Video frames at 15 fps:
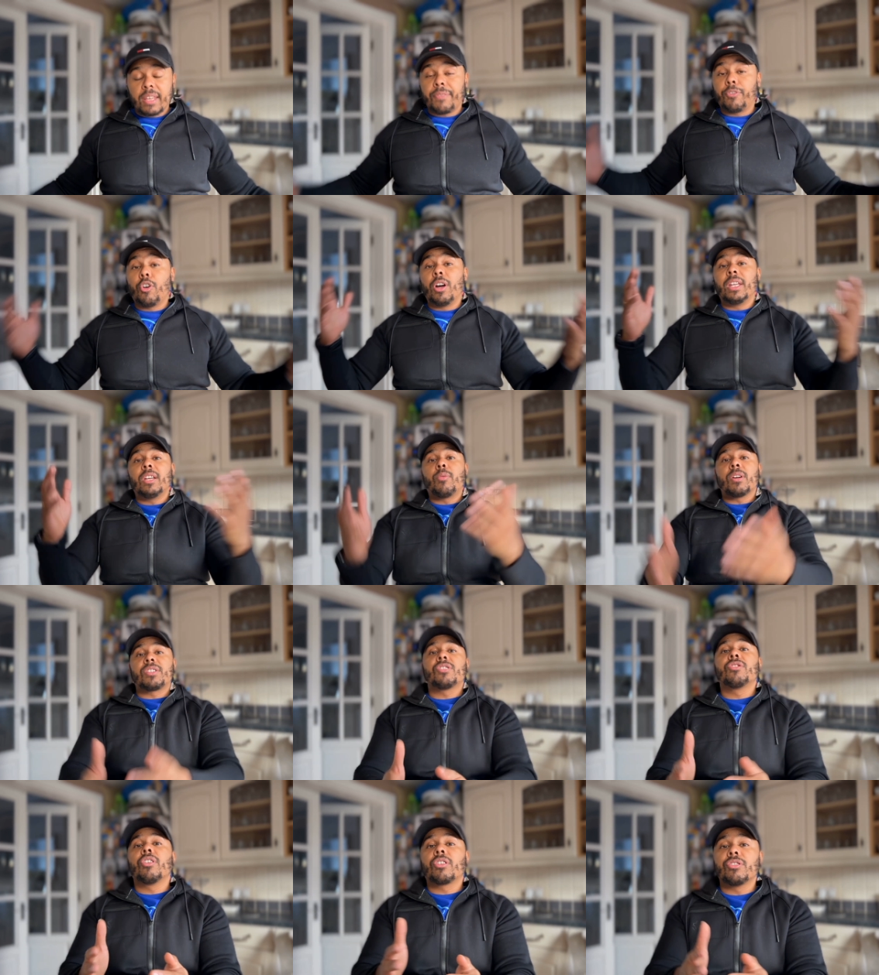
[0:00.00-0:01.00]
If you've got any
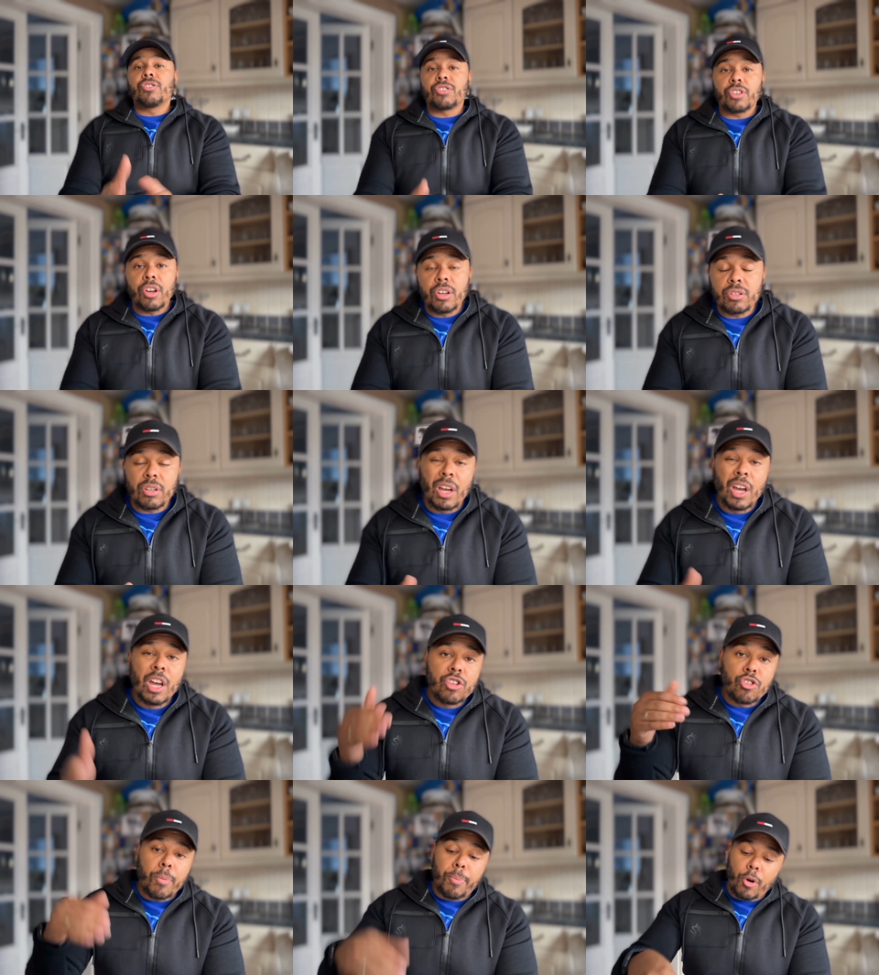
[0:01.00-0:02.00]
questions or concerns,
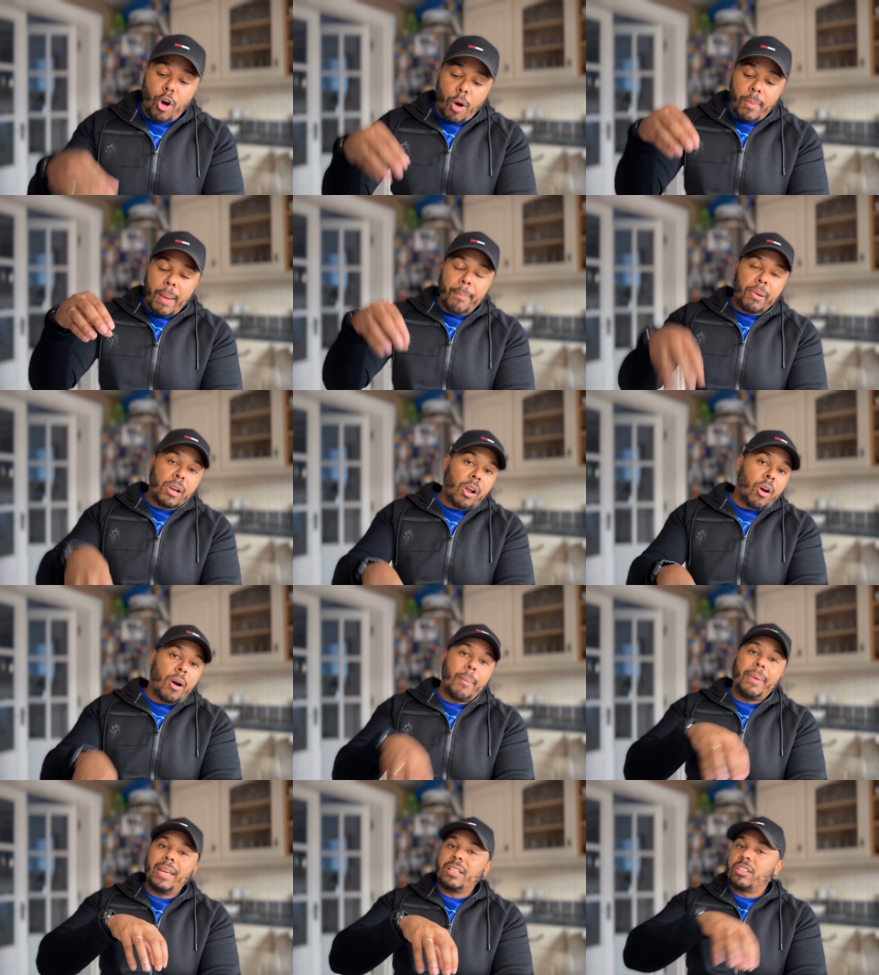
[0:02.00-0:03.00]
drop a comment below.
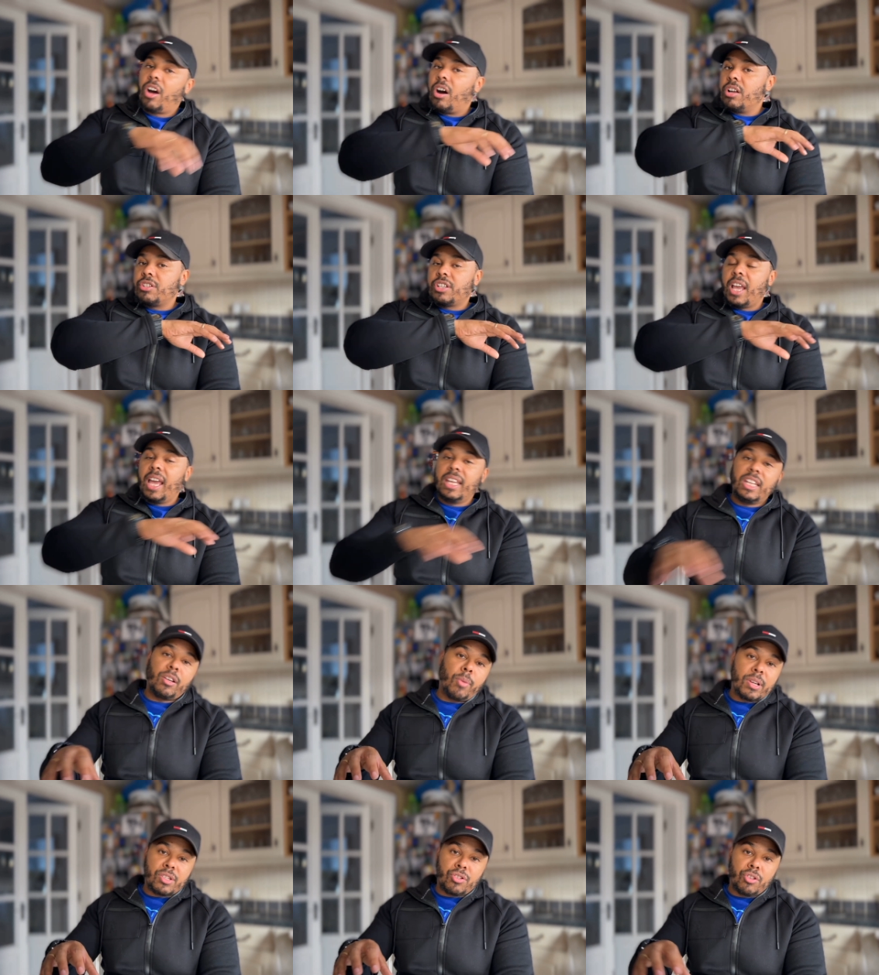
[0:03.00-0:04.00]
I'm here to answer any
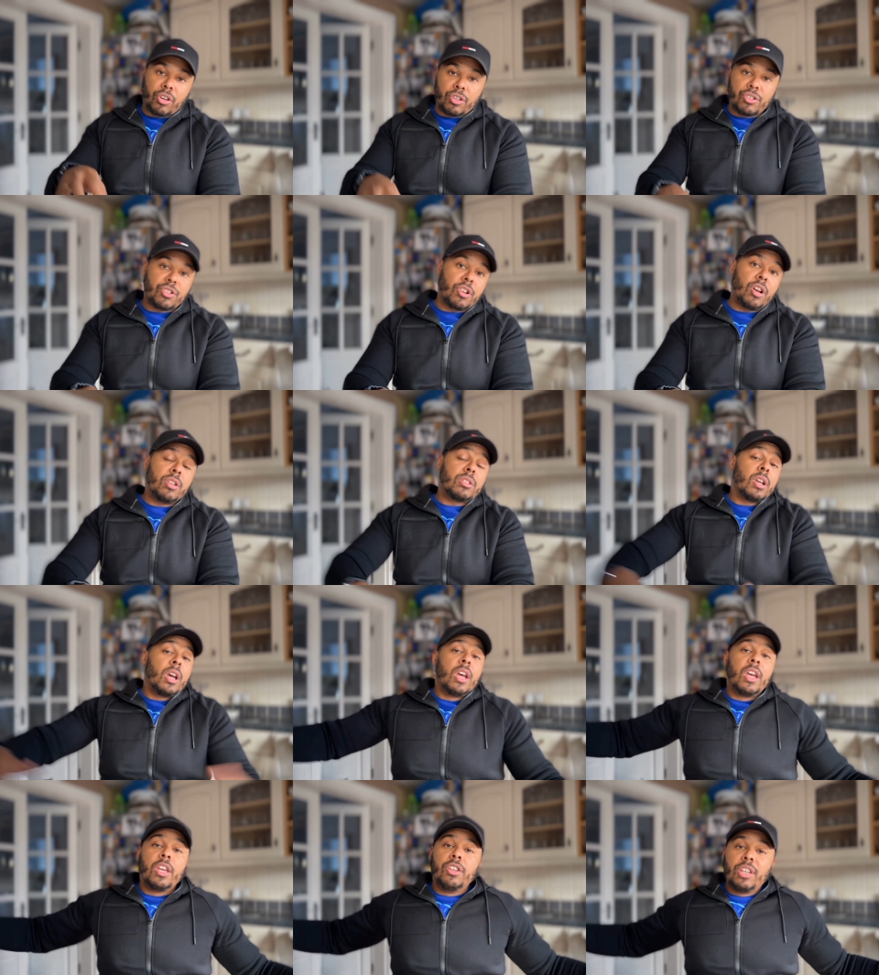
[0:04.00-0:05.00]
questions or concerns.
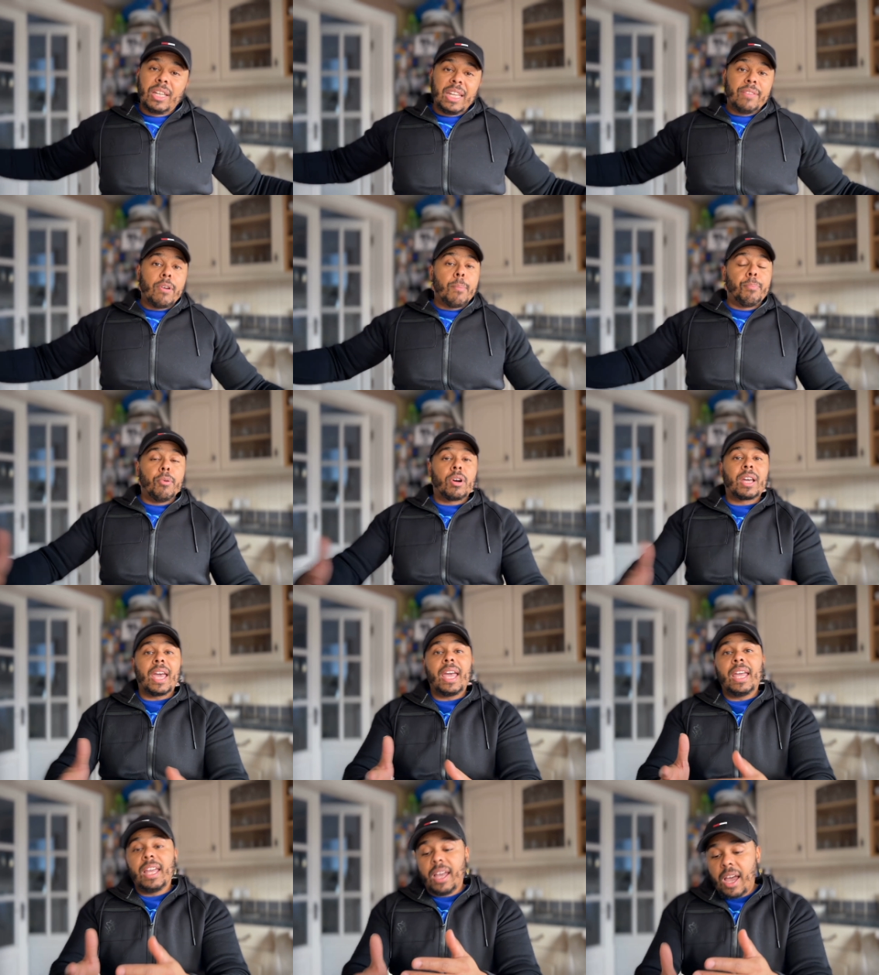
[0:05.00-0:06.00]
You can even book
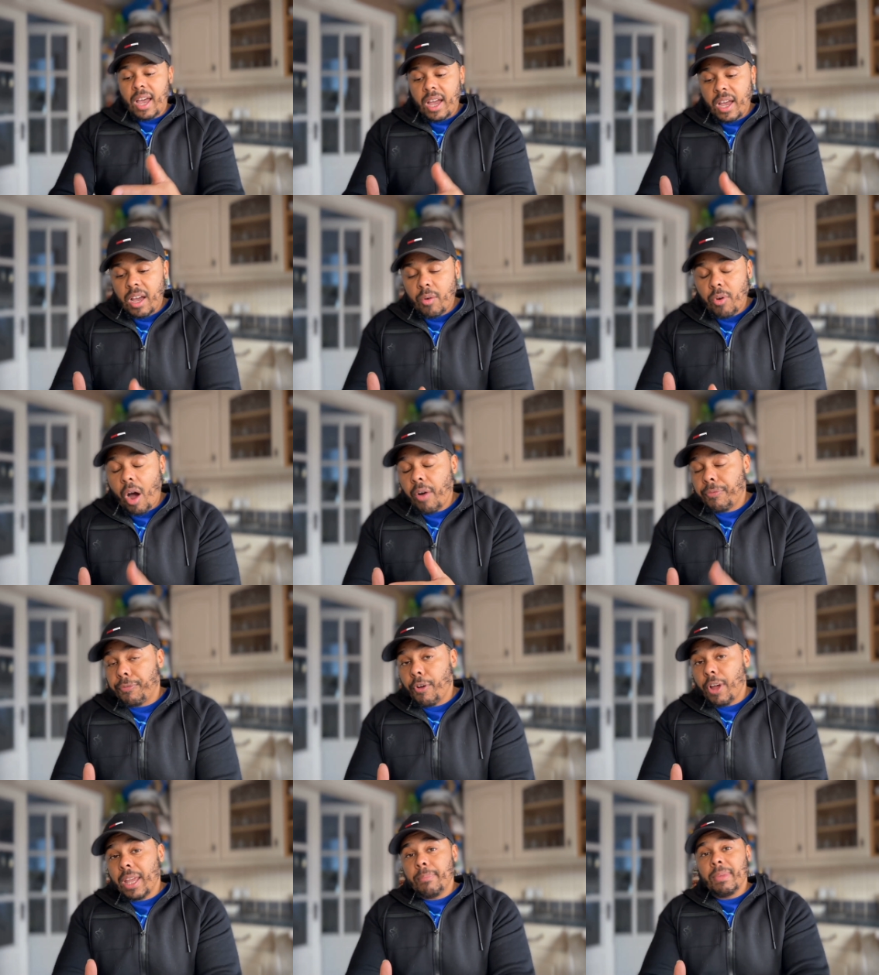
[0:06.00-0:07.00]
a uh,
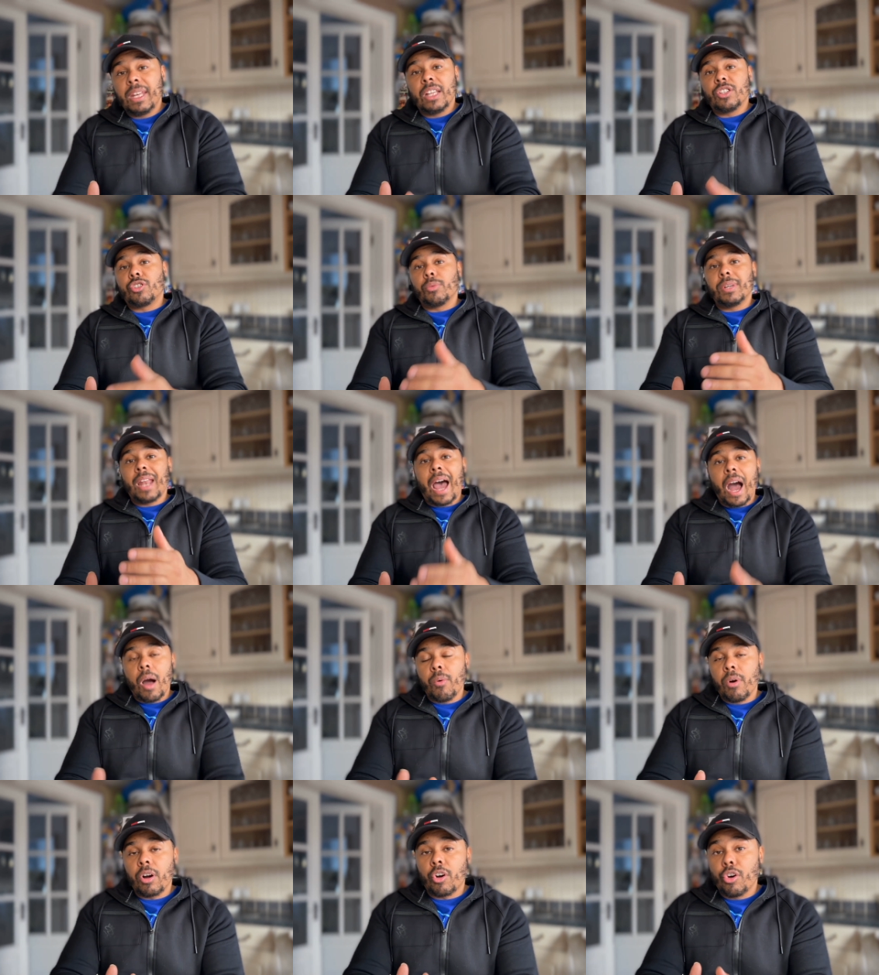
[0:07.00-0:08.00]
30 minute to an
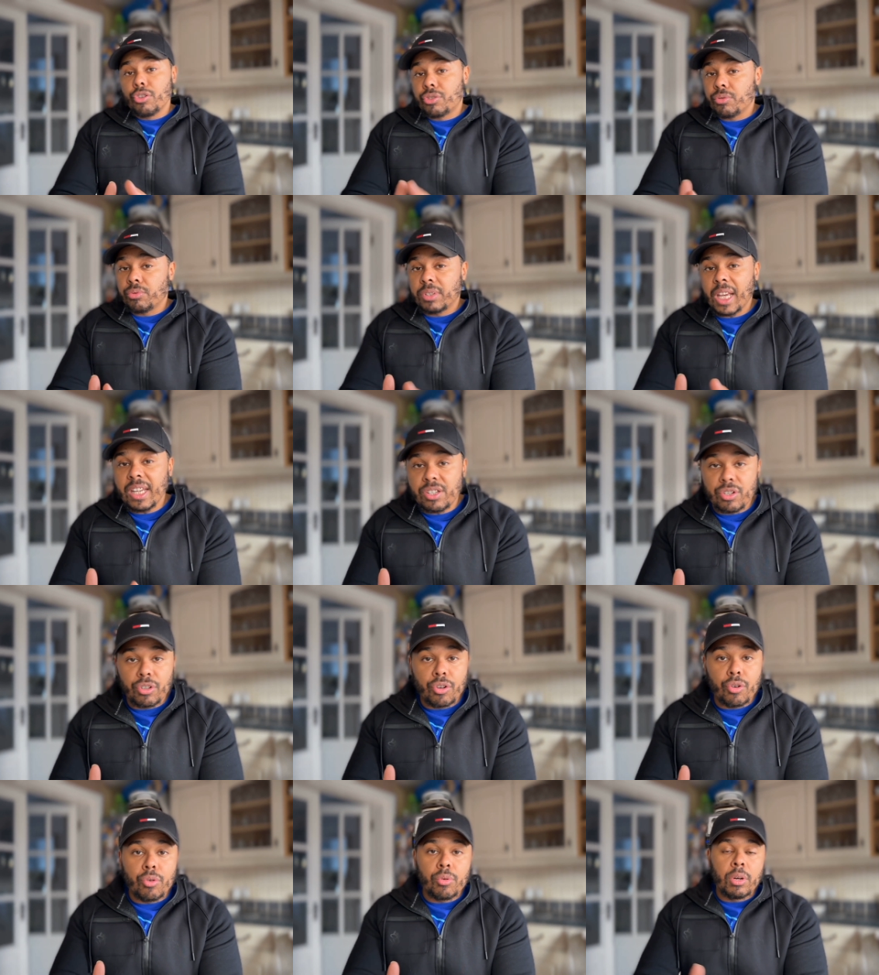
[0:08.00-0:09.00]
hour consultation
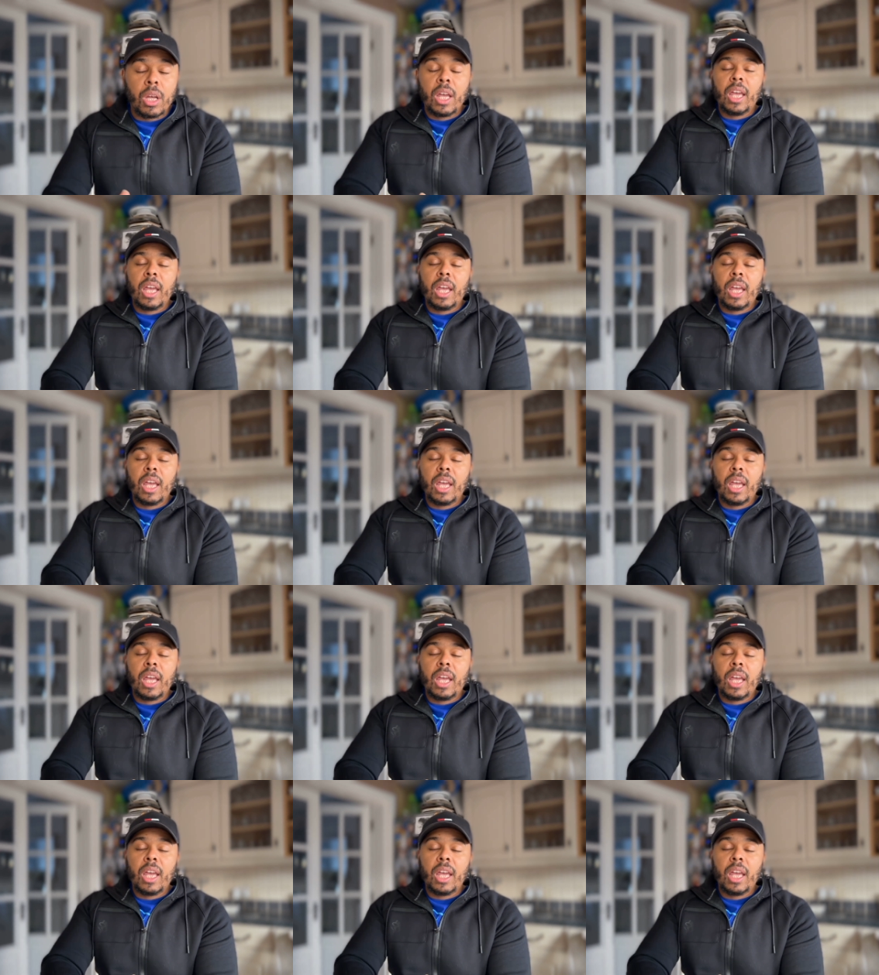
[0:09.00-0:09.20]
call.